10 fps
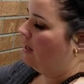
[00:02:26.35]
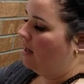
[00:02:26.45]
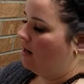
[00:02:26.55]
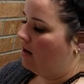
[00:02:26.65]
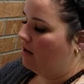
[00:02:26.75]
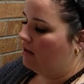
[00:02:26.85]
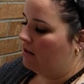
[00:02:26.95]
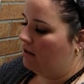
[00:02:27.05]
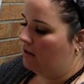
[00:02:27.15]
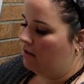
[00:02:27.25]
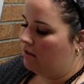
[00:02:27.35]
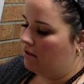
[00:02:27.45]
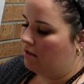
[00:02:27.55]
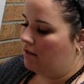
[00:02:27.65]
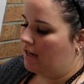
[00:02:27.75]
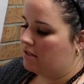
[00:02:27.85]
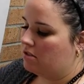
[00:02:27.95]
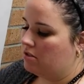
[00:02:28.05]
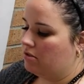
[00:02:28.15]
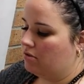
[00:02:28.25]
And next
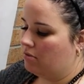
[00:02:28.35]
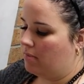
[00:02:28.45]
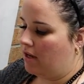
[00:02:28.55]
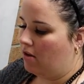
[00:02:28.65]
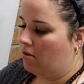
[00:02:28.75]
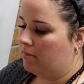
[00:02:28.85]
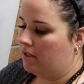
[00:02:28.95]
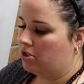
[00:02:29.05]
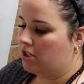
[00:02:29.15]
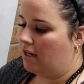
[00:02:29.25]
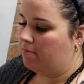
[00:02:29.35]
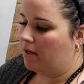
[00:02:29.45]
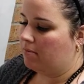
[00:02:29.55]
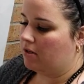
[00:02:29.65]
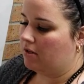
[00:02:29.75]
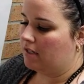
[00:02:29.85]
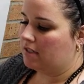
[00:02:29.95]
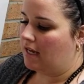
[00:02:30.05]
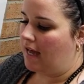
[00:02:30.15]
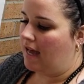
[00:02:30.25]
to my almond shape, I'm going
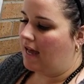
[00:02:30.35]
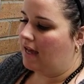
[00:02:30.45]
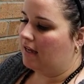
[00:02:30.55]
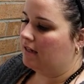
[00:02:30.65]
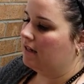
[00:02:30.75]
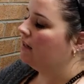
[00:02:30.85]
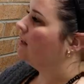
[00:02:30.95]
to add